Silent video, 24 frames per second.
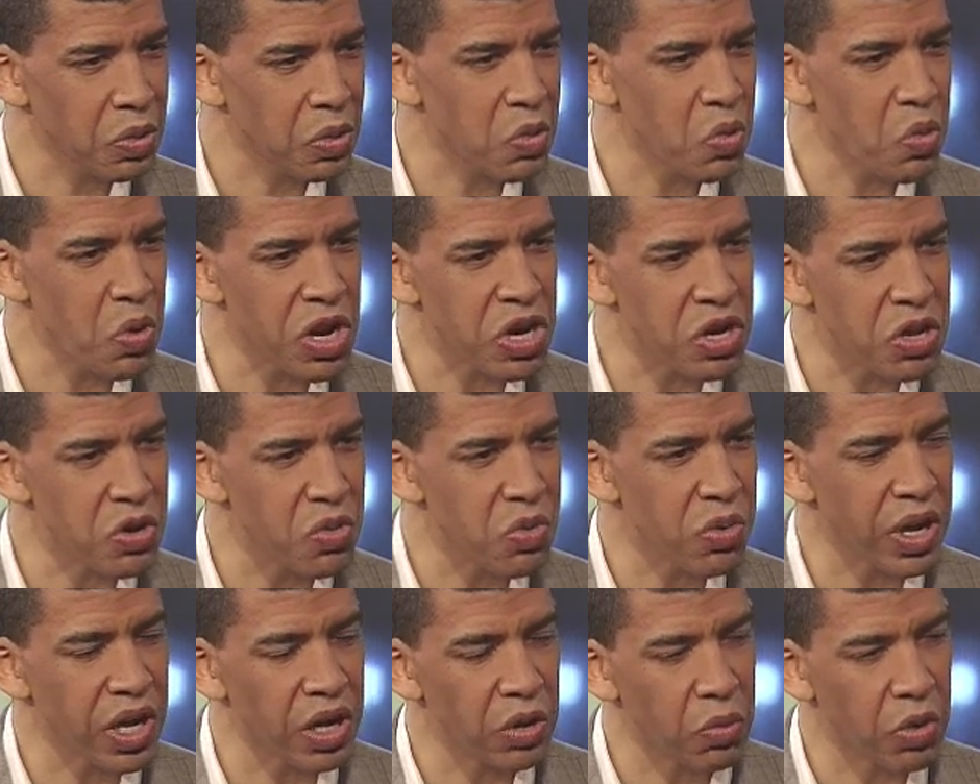when you
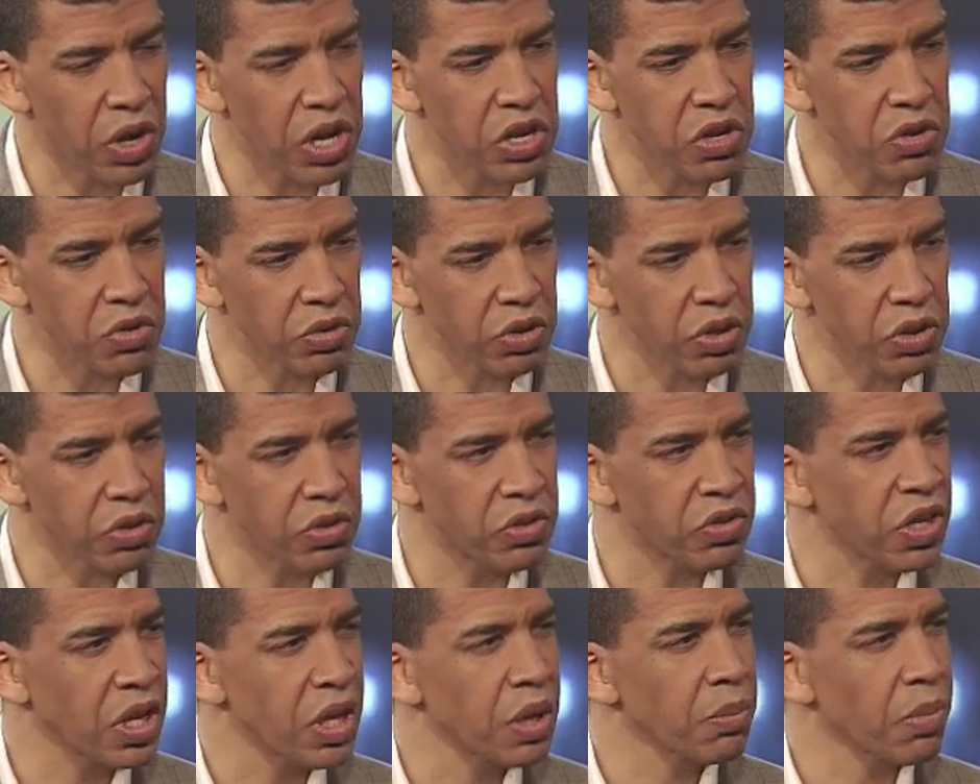win, when you
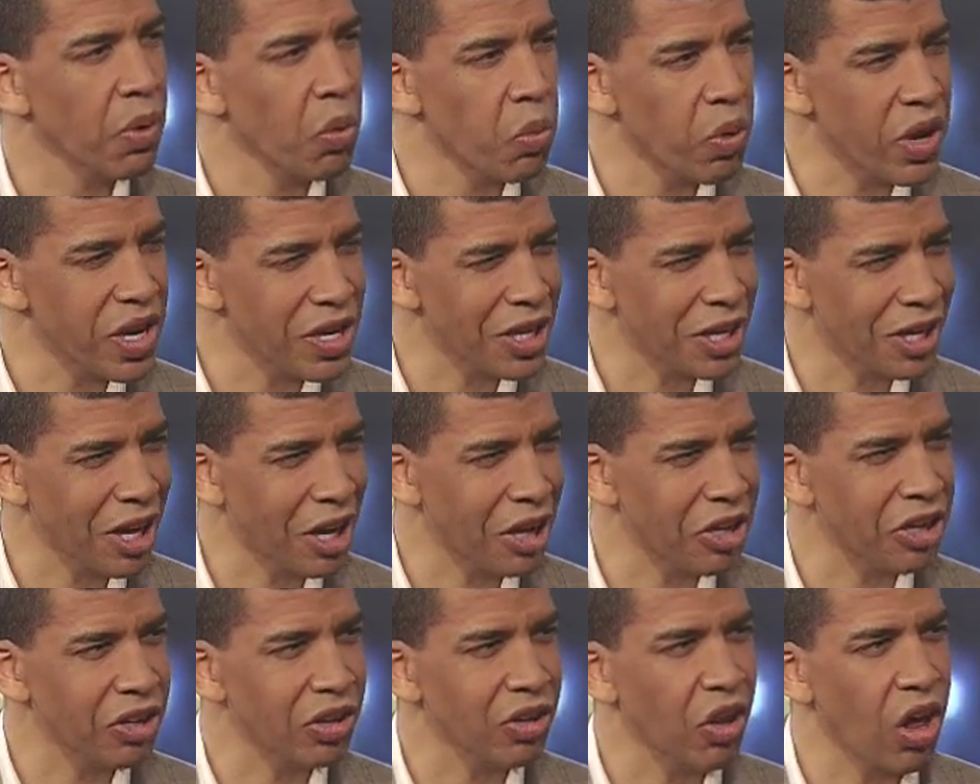lose, but when to
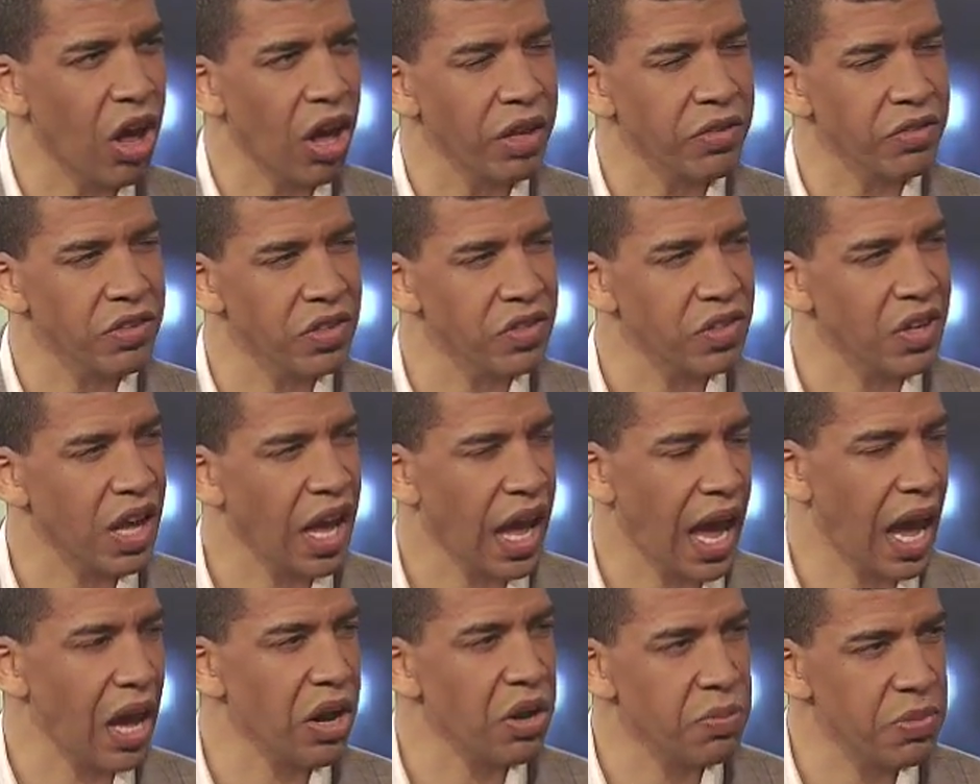cut your losses,
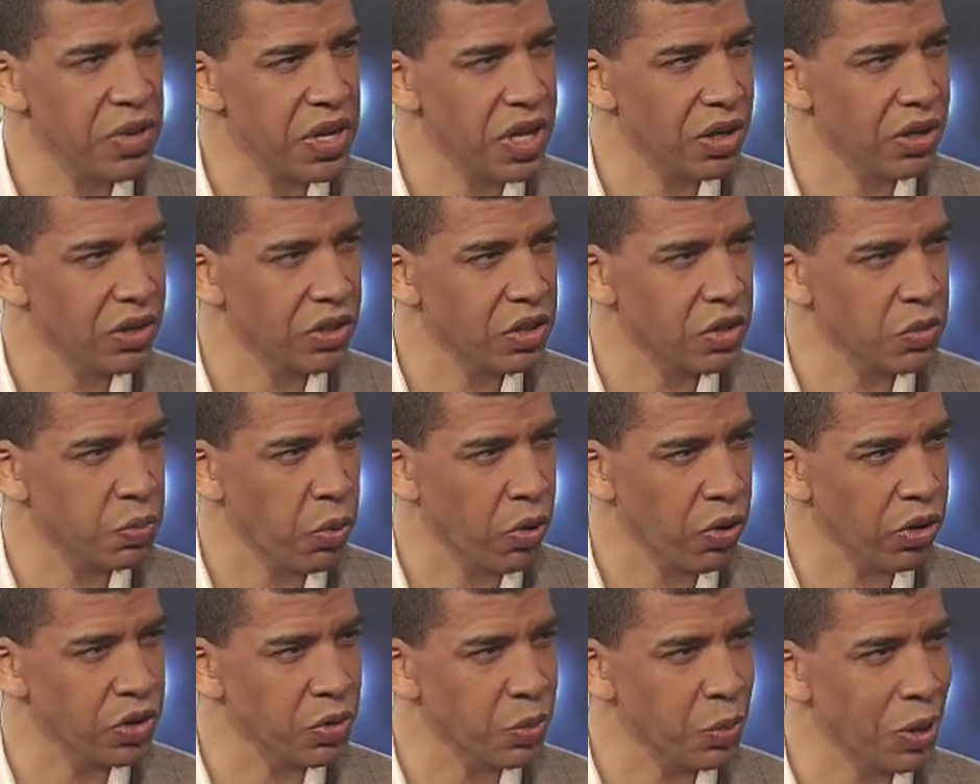how to be a good
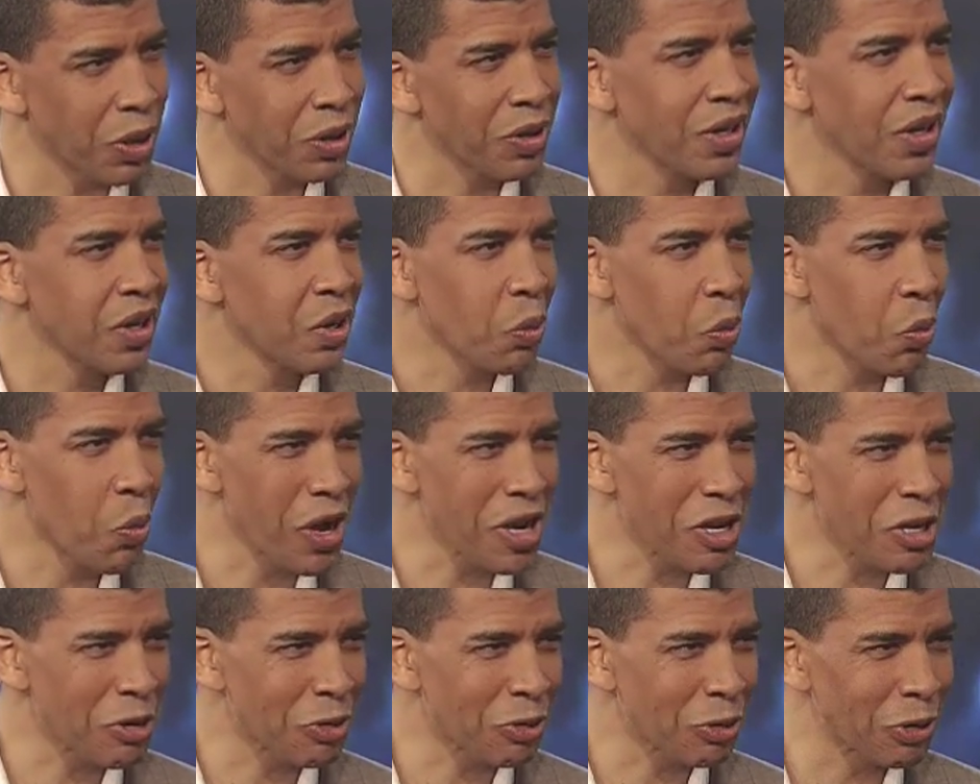sportsman
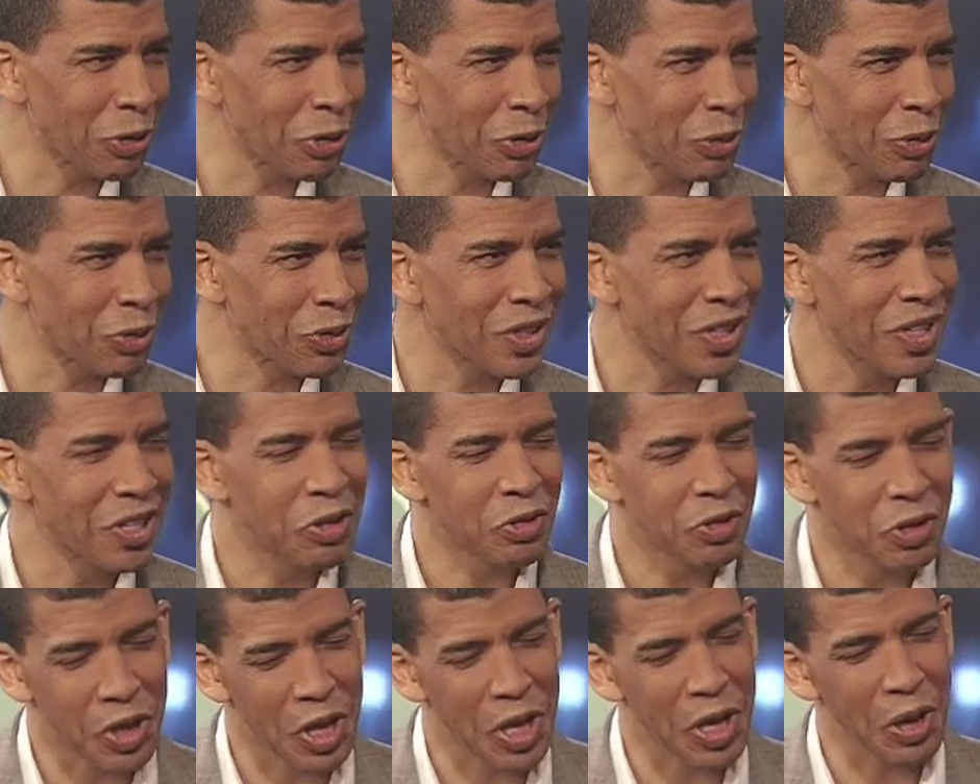when you lose,
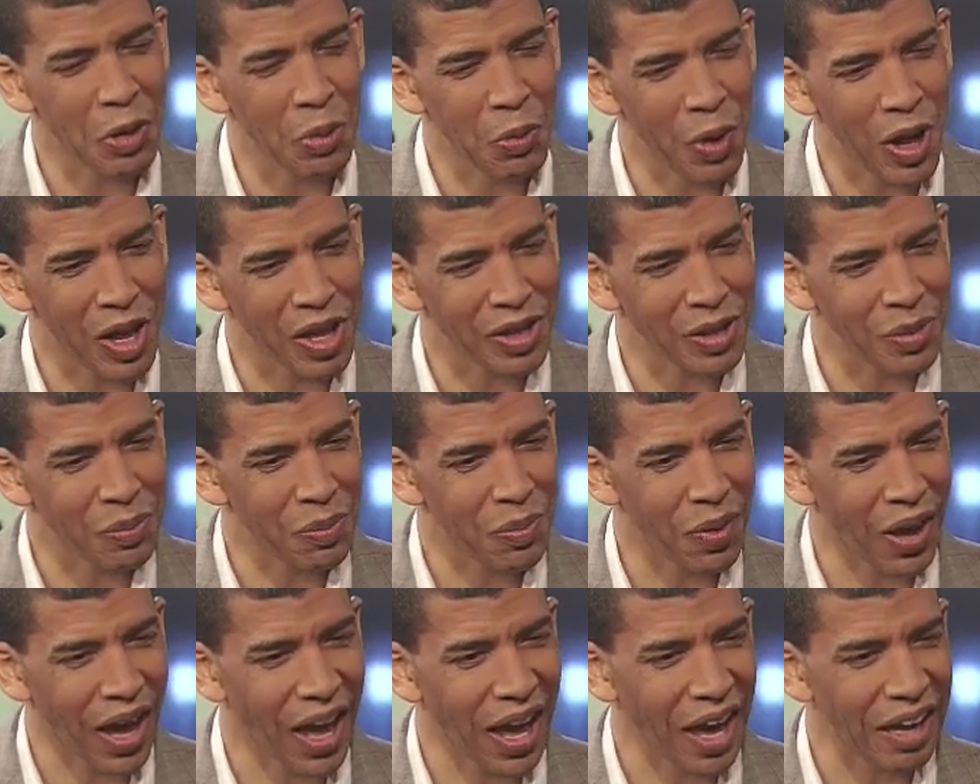so that you're welcome
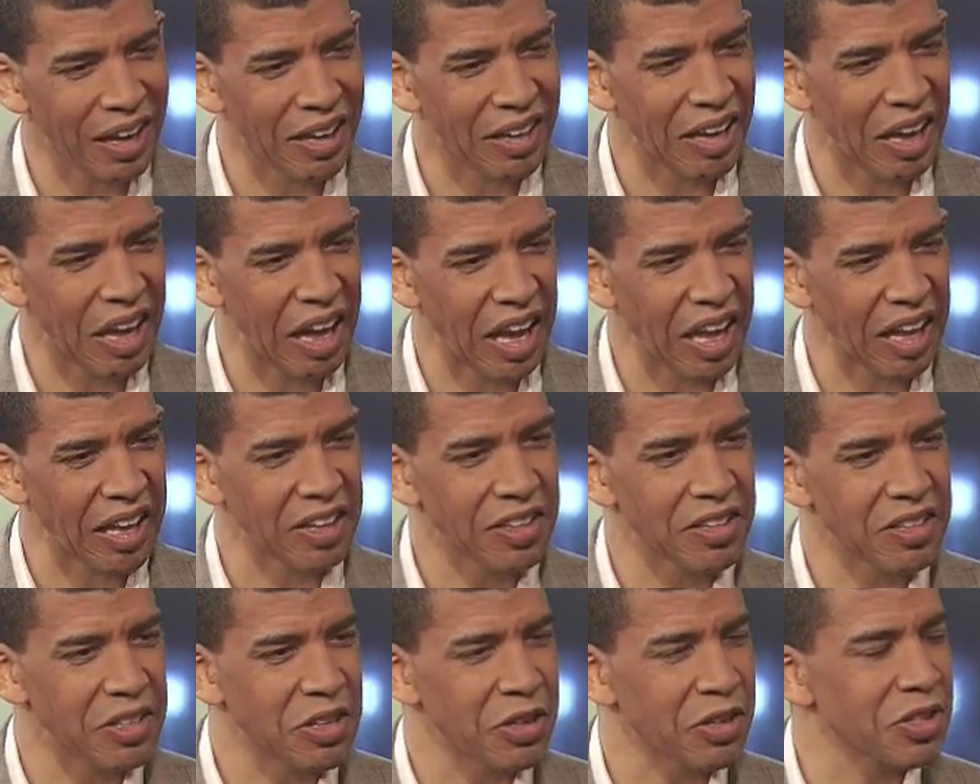back
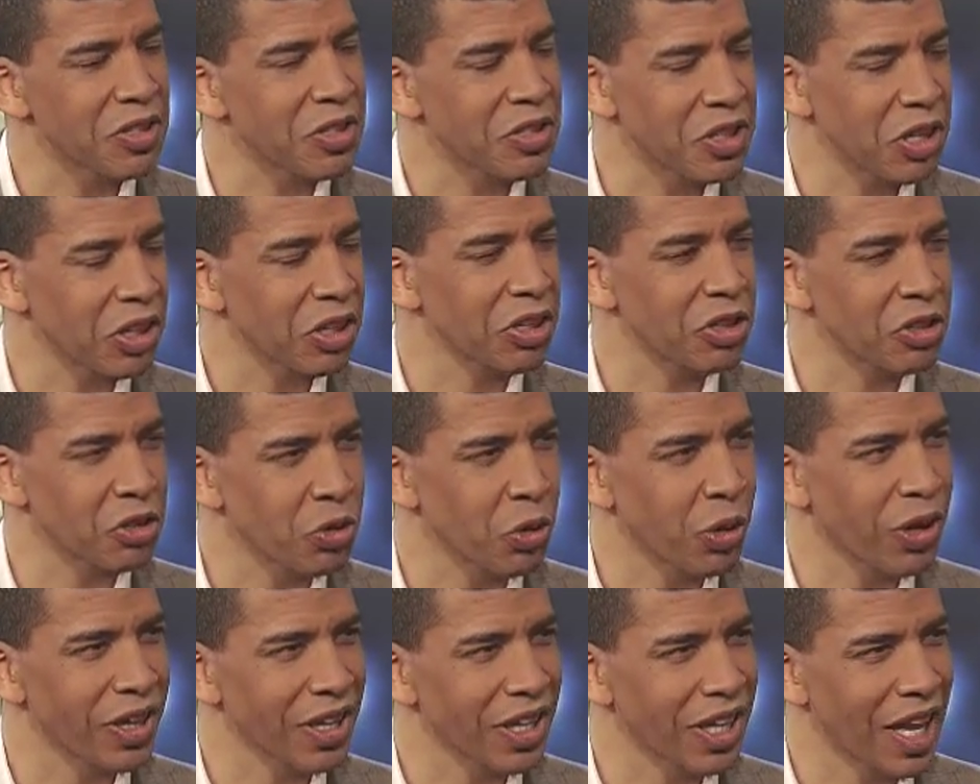and you can still
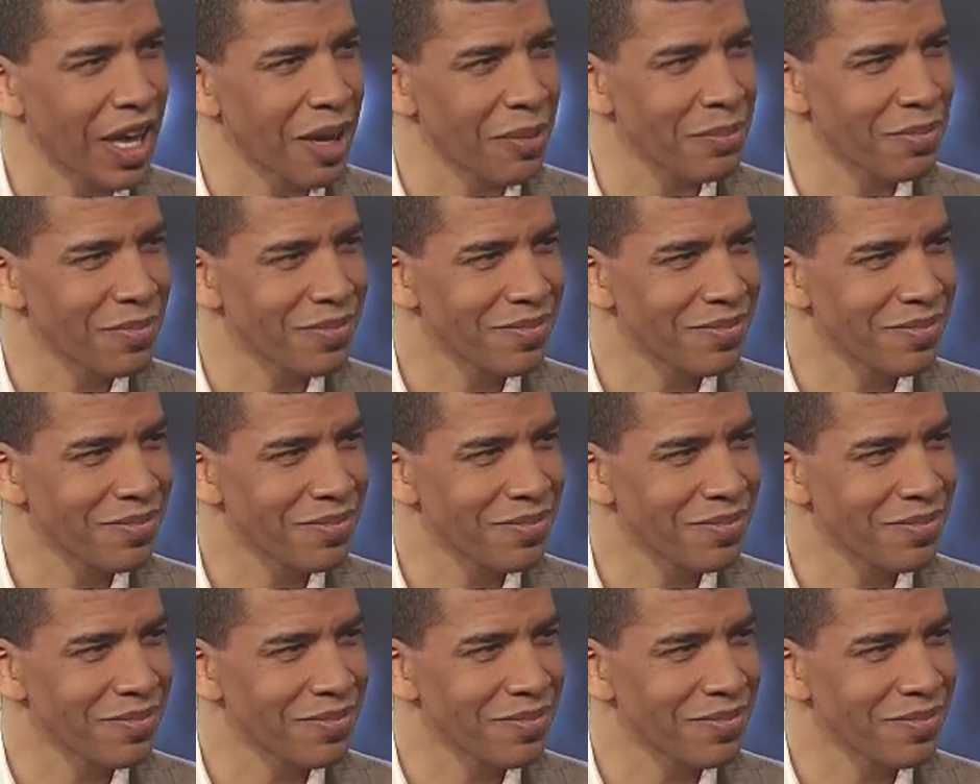enjoy the game.